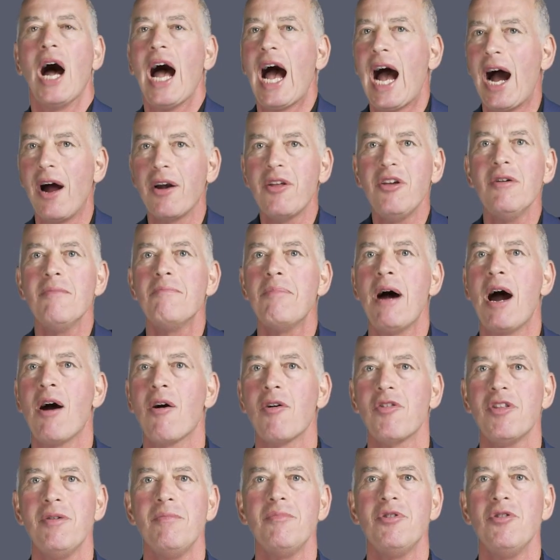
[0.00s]
how do you
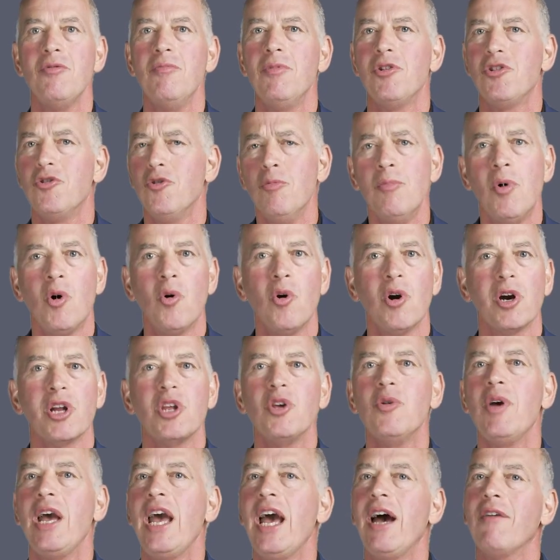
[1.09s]
empower them to do more?
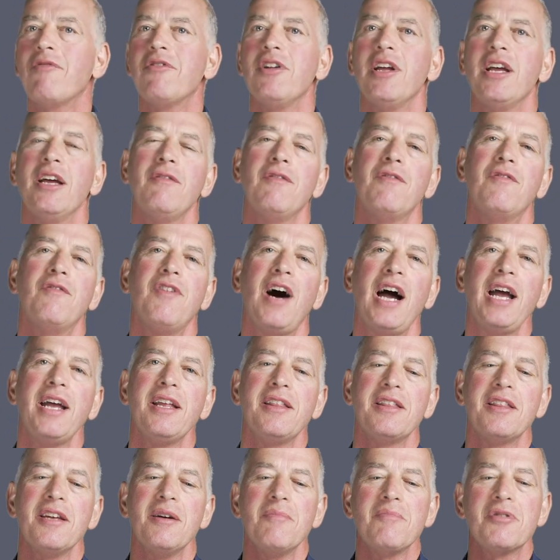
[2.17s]
You have to
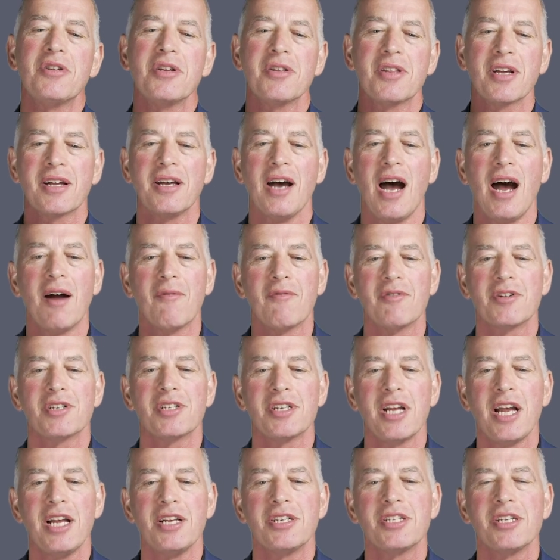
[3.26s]
invite them to the
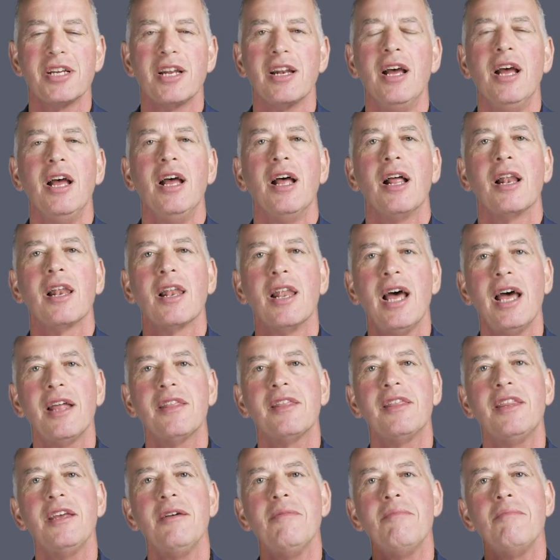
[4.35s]
conversation.
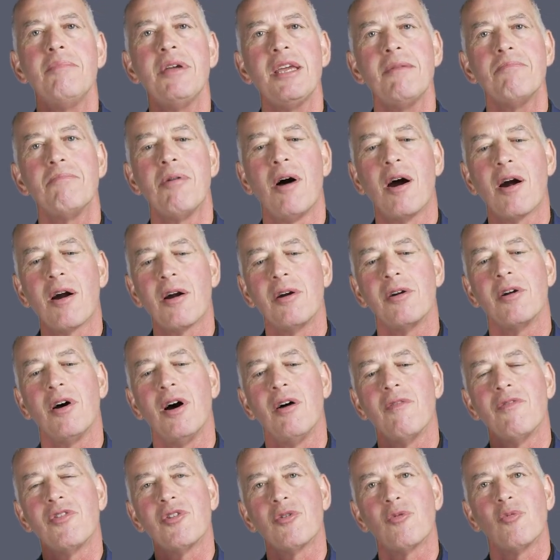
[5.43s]
Let them be part
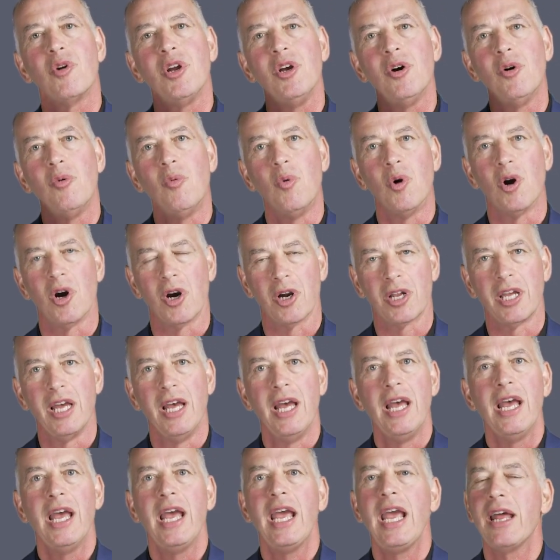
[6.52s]
of the real work.
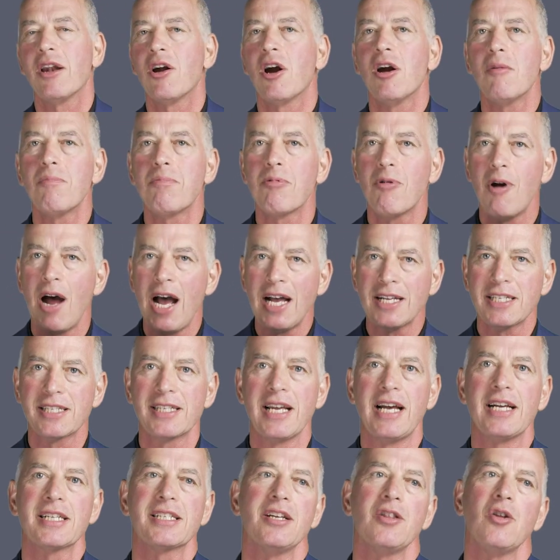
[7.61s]
In our
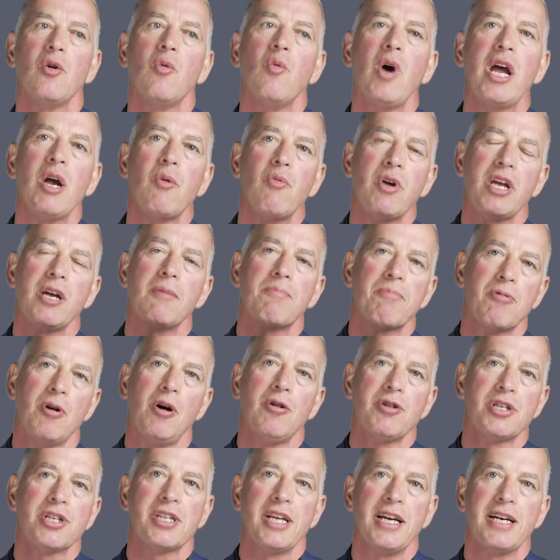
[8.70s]
process and the way we
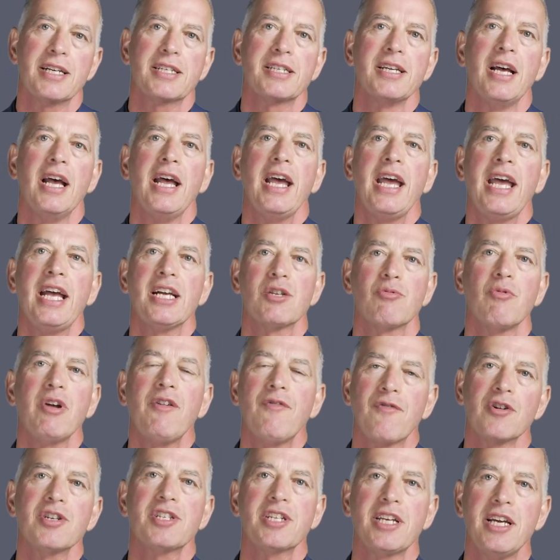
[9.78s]
approach this is we
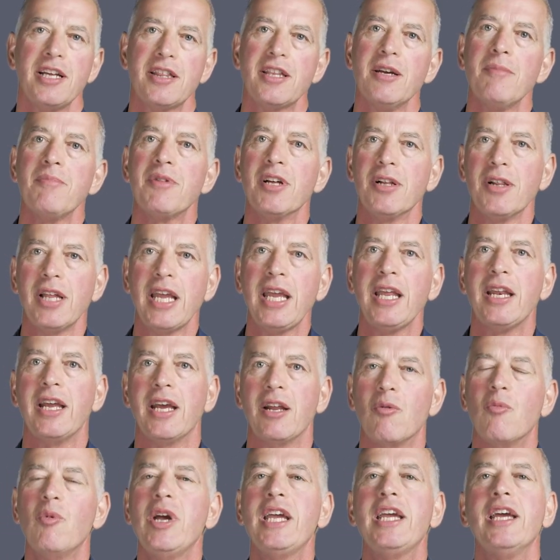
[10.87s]
first get them to lean
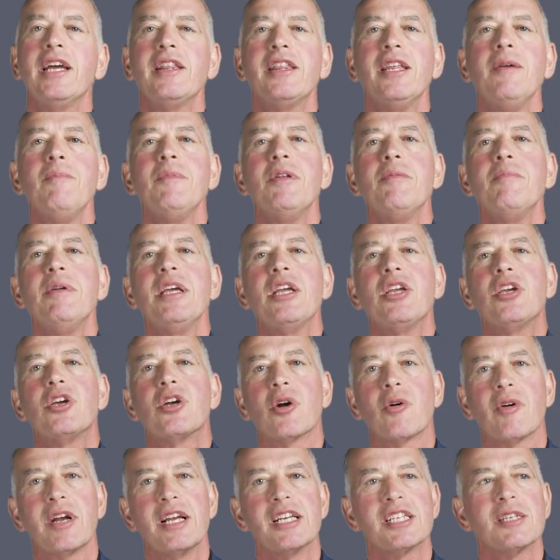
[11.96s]
in. We get them to be
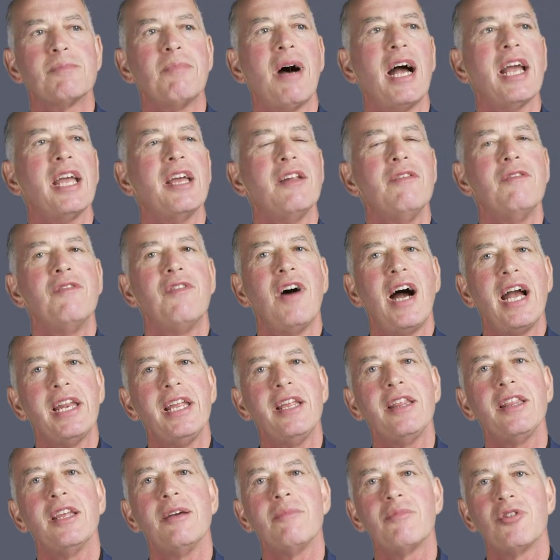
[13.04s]
curious by
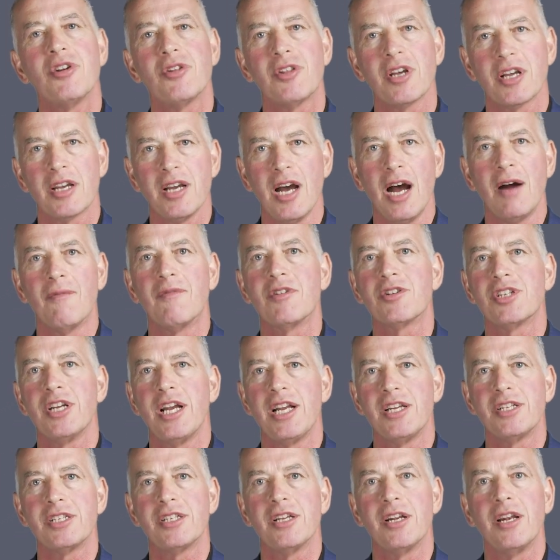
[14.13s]
inviting them to the
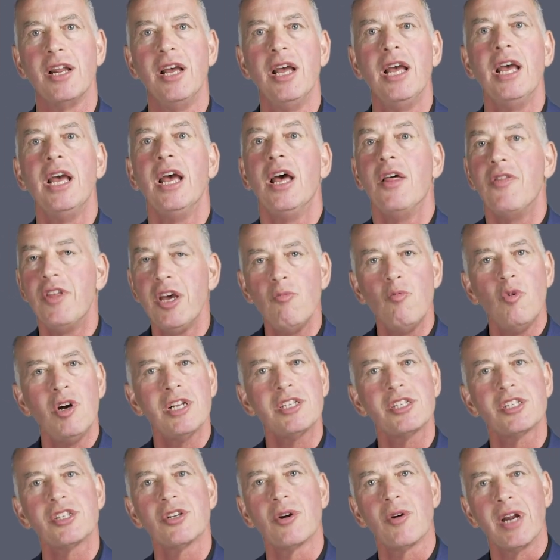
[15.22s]
conversation. Then
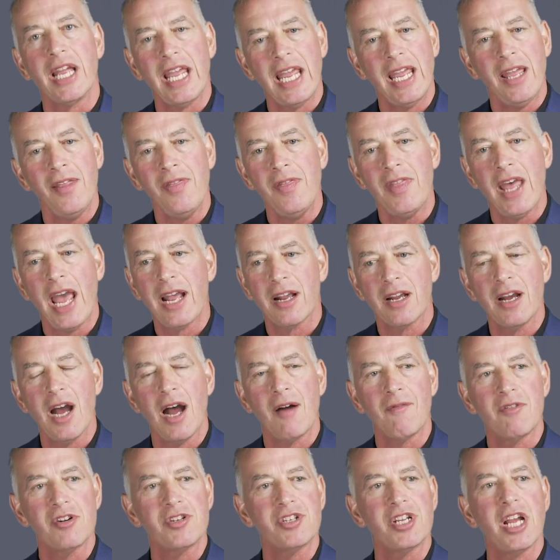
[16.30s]
once they're in that
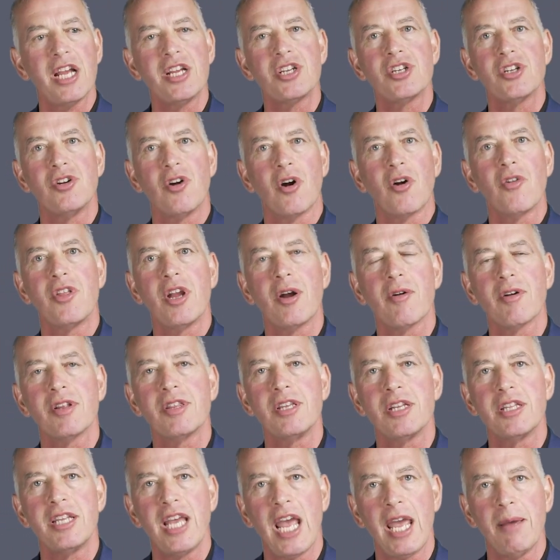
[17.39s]
conversation or they're at
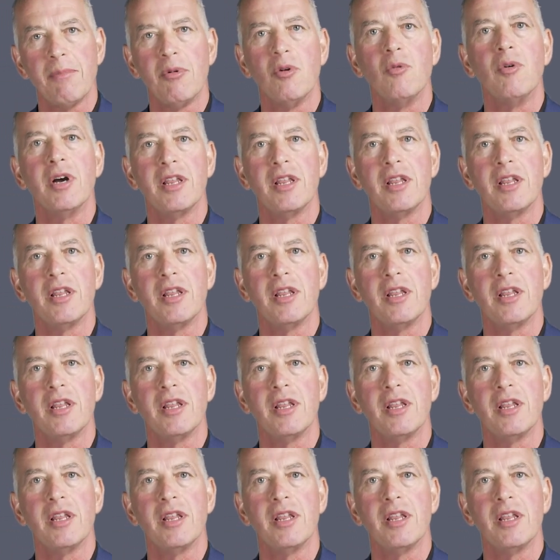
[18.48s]
the table